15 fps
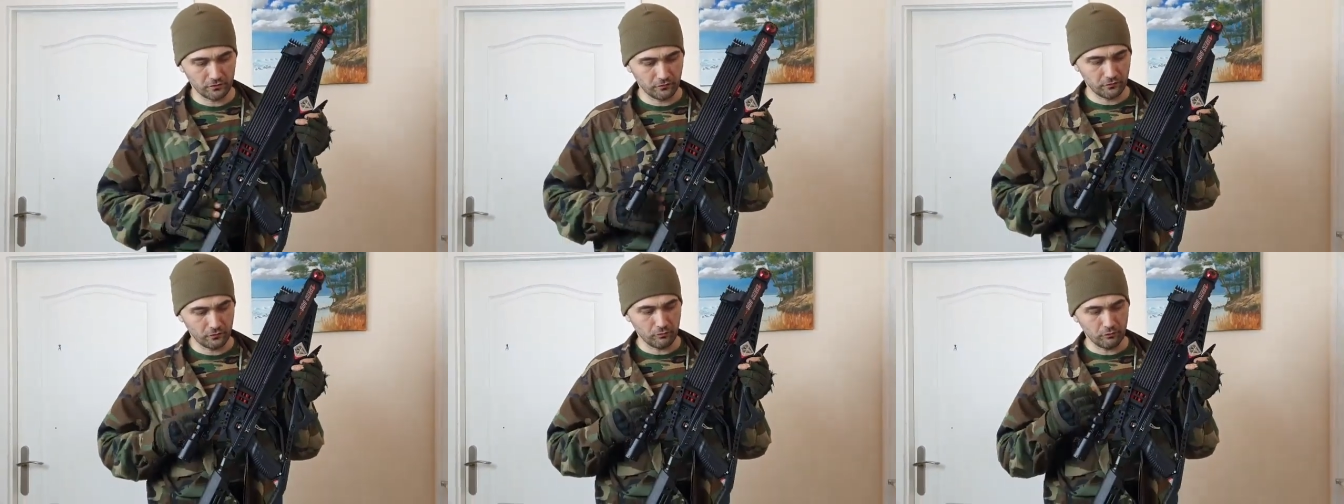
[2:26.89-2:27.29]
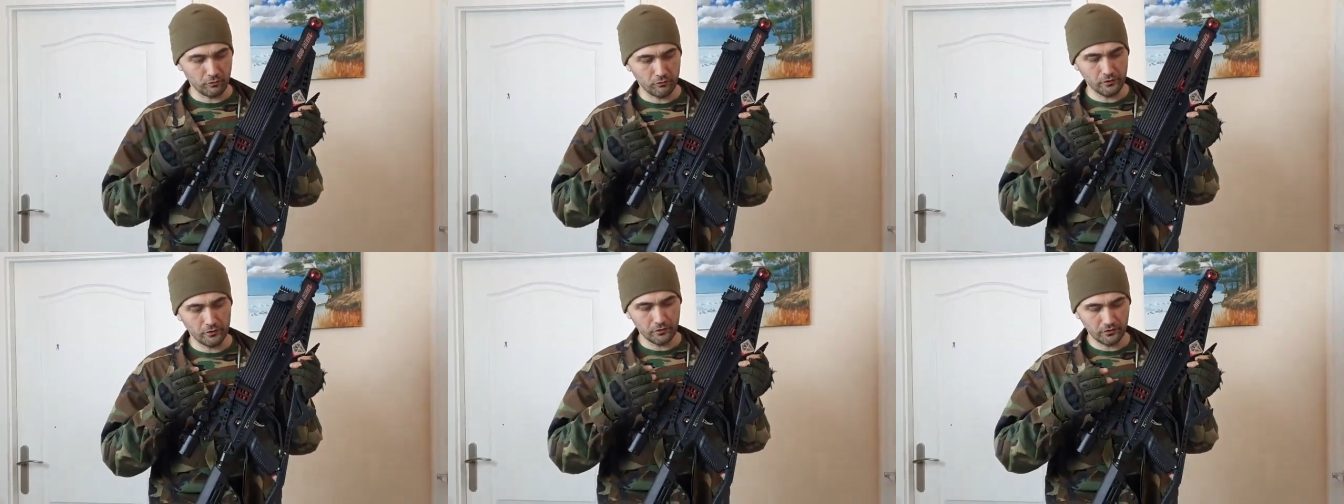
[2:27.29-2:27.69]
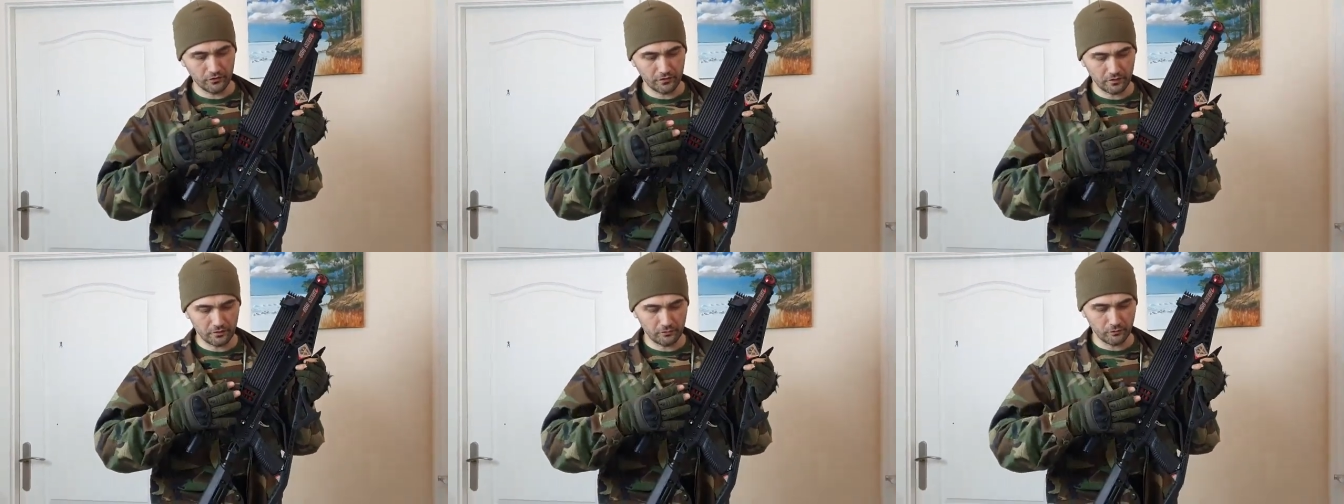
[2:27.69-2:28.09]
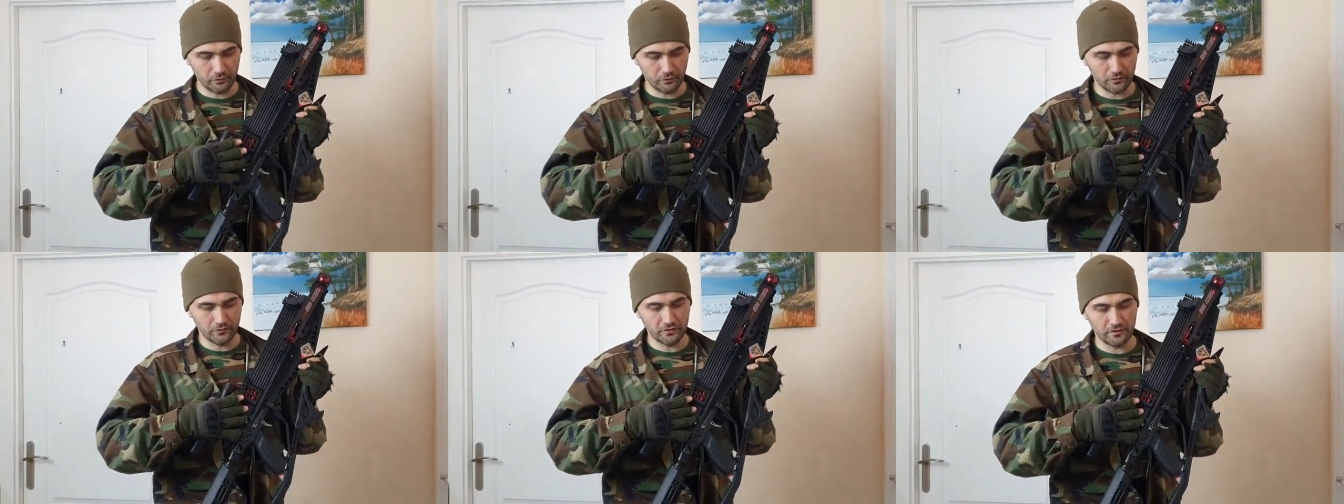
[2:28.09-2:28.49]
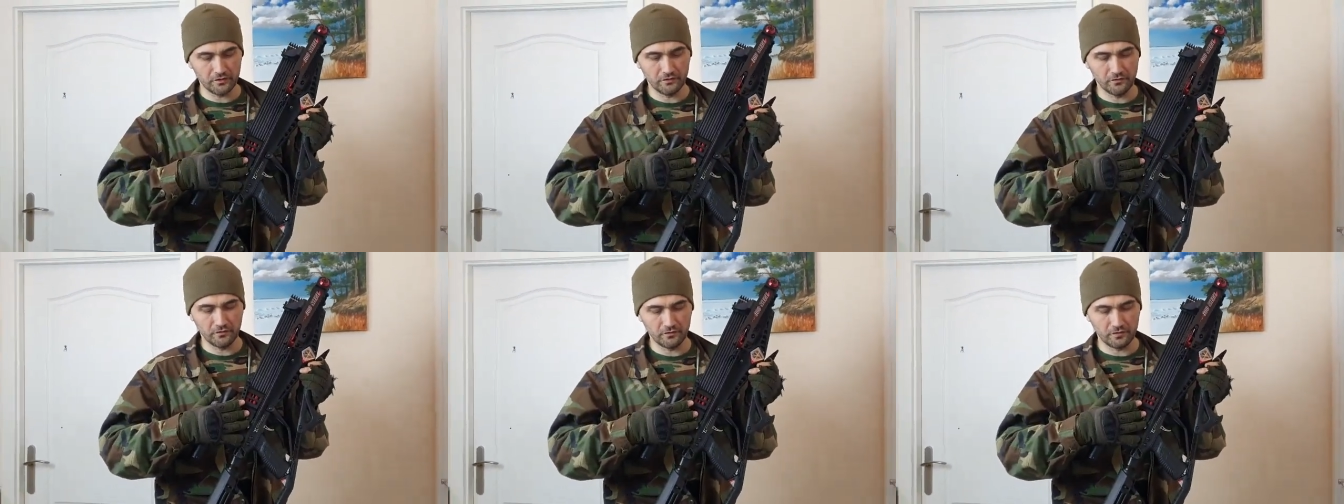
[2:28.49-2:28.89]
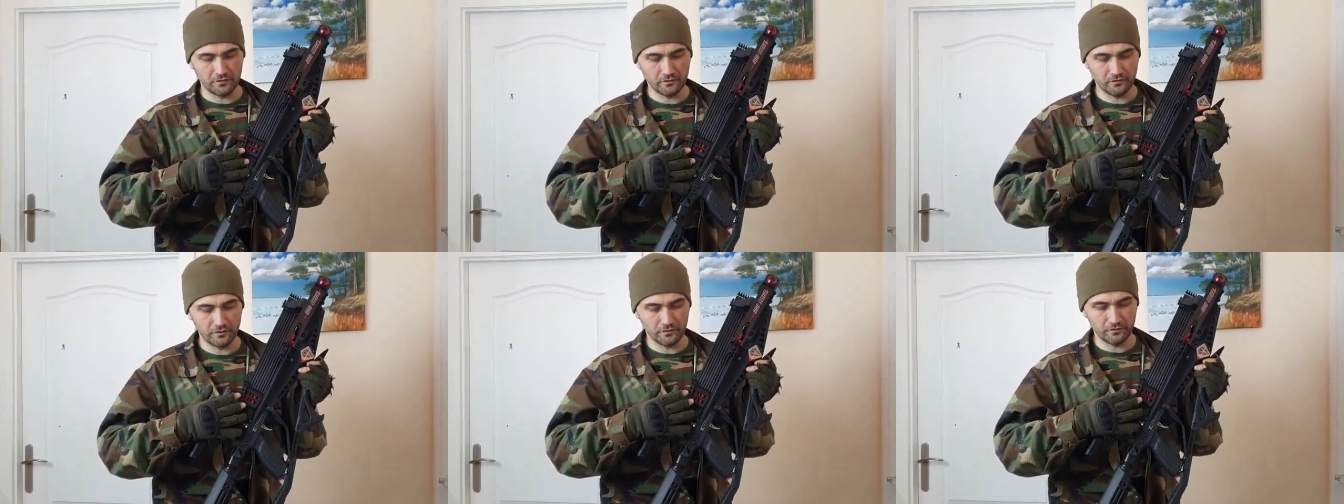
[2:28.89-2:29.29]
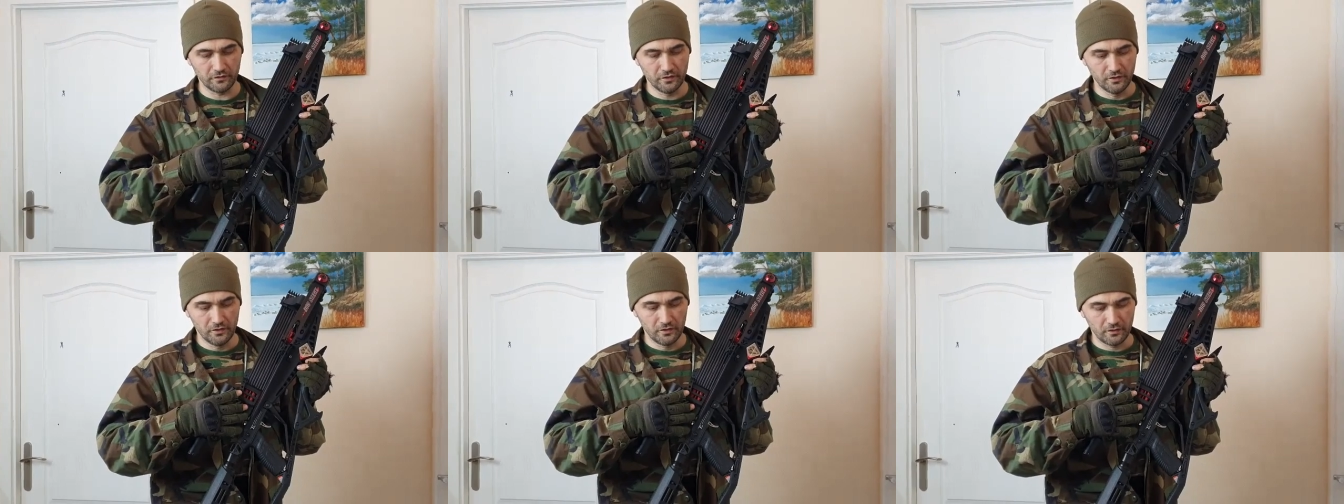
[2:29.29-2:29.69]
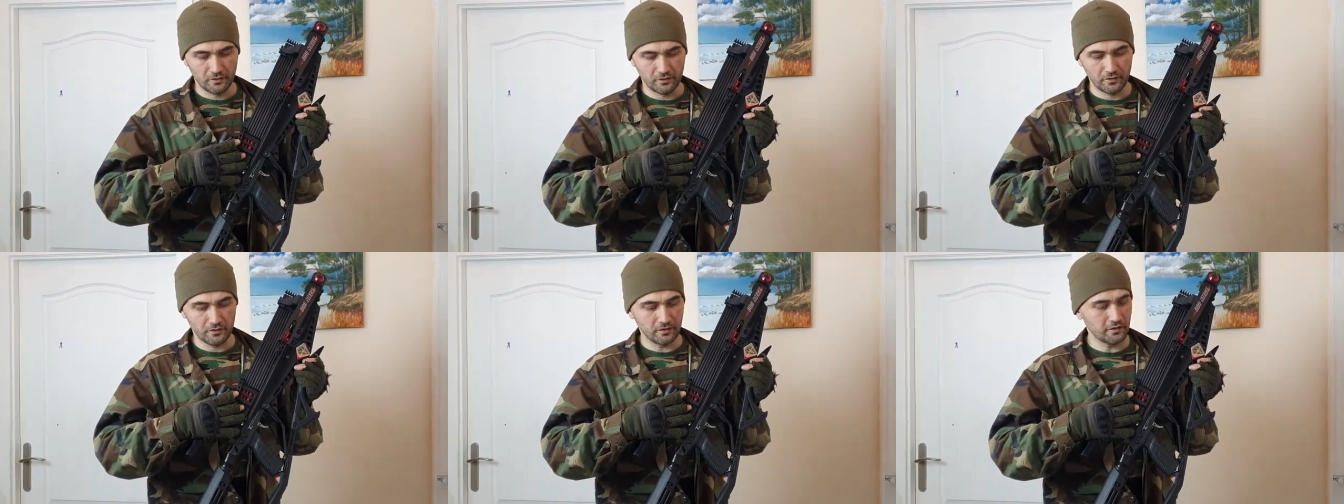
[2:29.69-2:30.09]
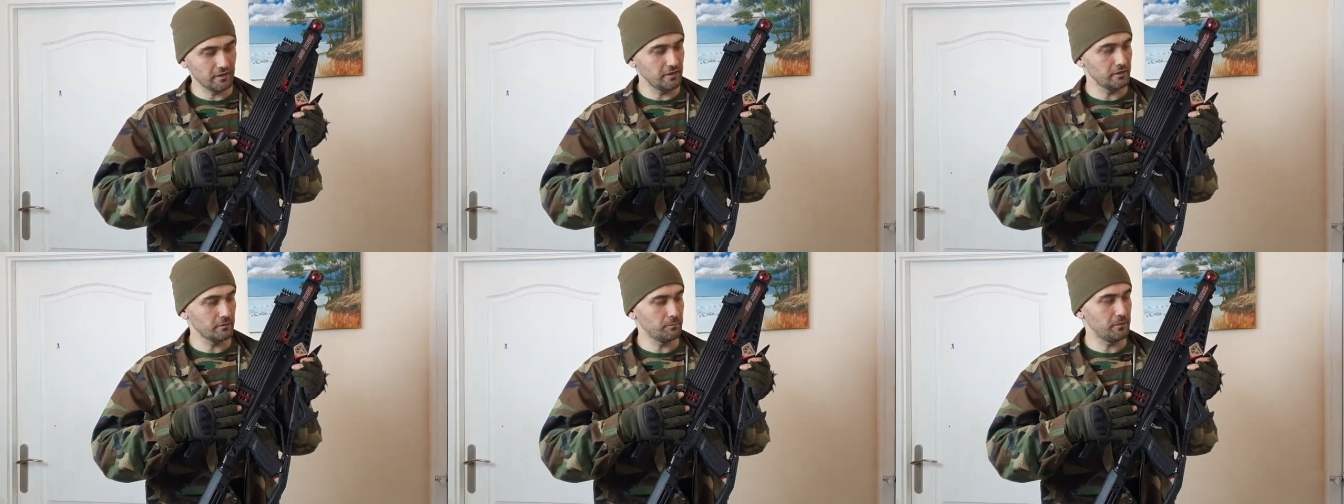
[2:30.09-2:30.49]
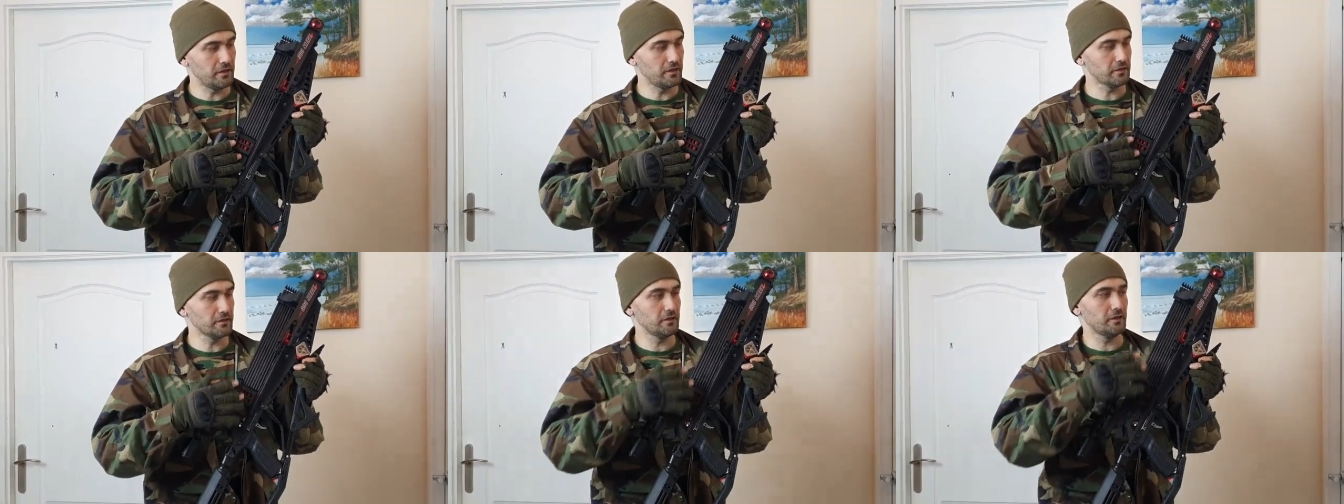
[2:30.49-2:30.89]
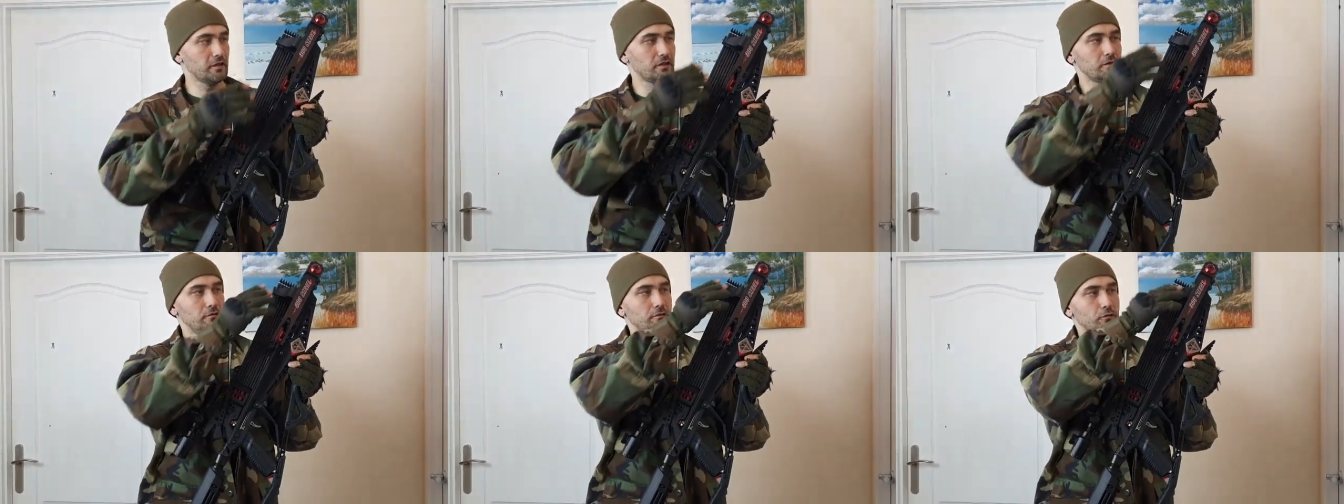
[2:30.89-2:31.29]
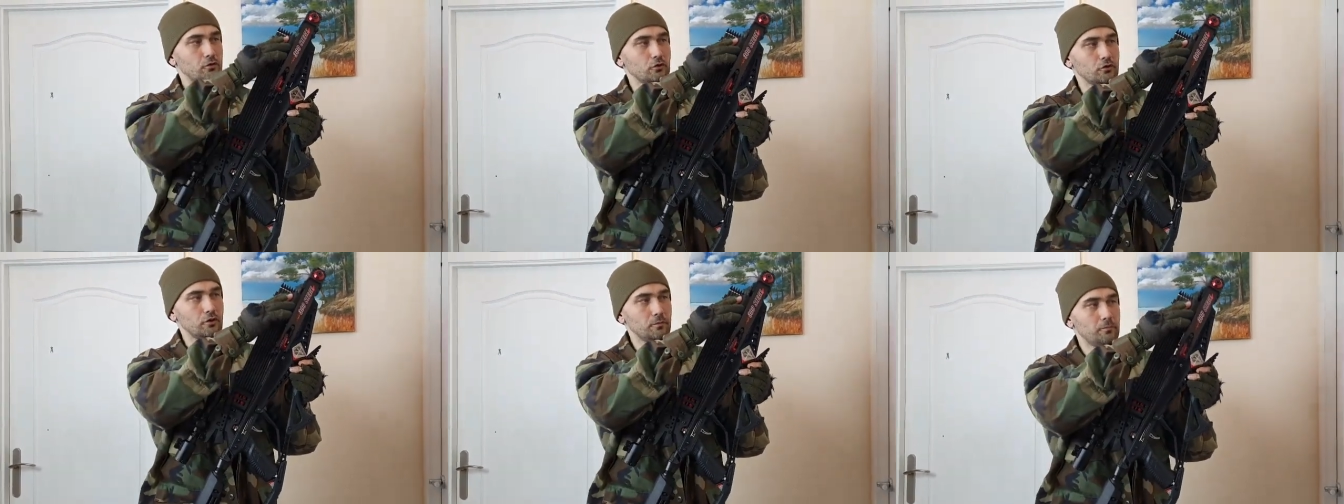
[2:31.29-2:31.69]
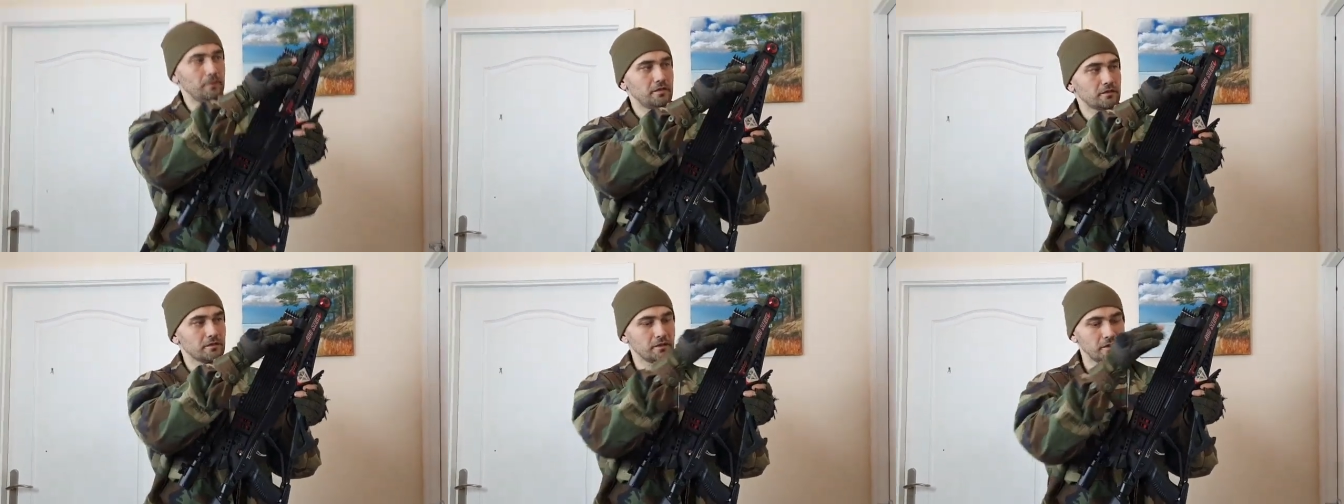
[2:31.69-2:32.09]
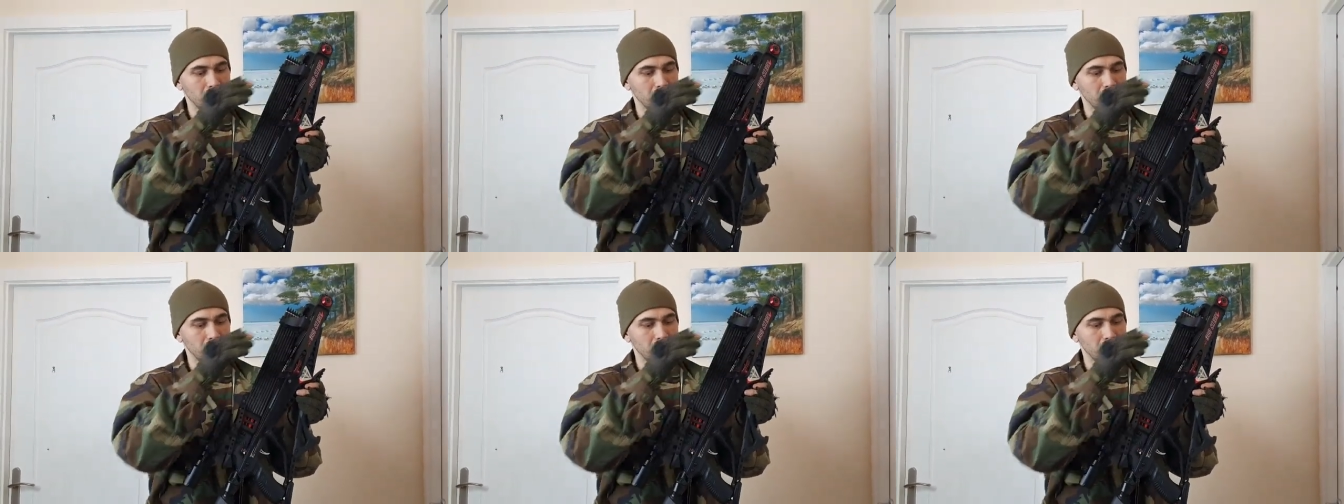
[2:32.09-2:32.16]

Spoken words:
So what we're gonna send this rear part and frontal part,